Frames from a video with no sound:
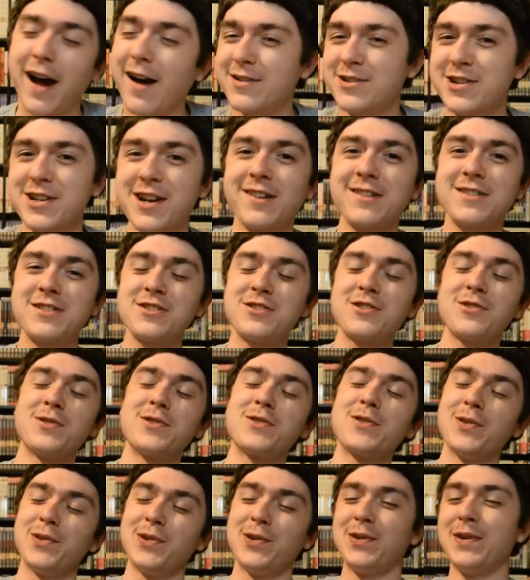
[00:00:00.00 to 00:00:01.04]
I'll challenge you to a
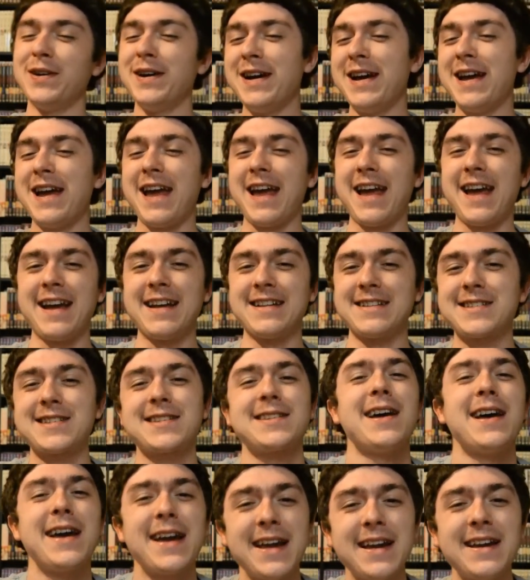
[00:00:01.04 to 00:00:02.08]
duel, and
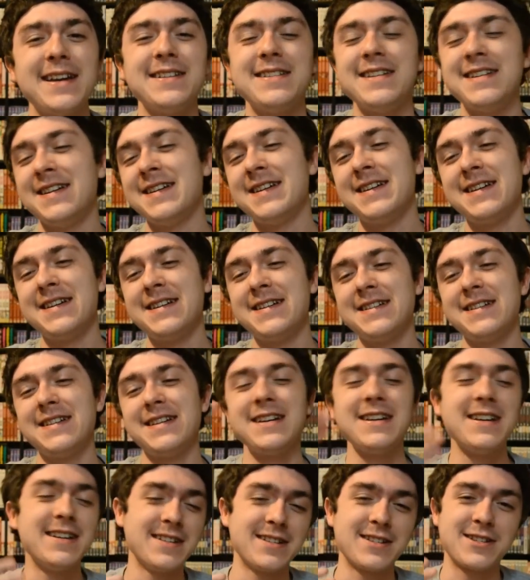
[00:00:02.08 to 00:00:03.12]
Slaine
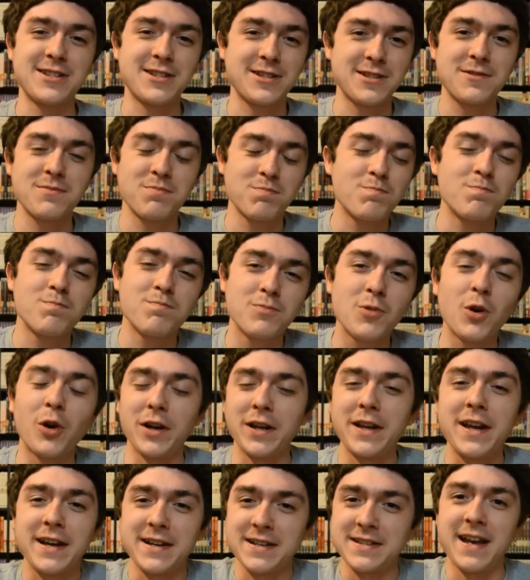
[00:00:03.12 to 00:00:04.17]
is going
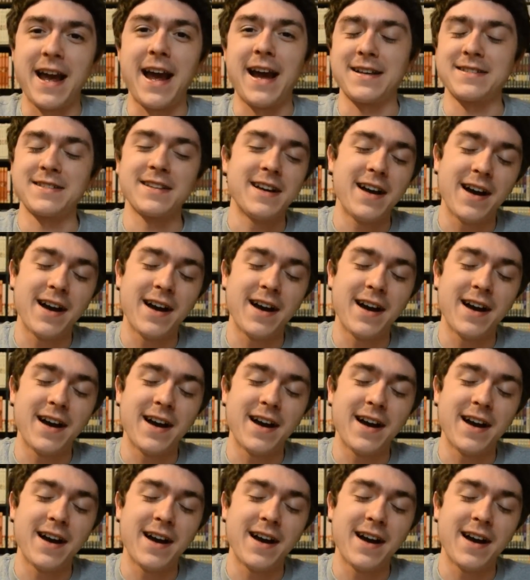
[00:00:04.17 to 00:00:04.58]
to kick his ass.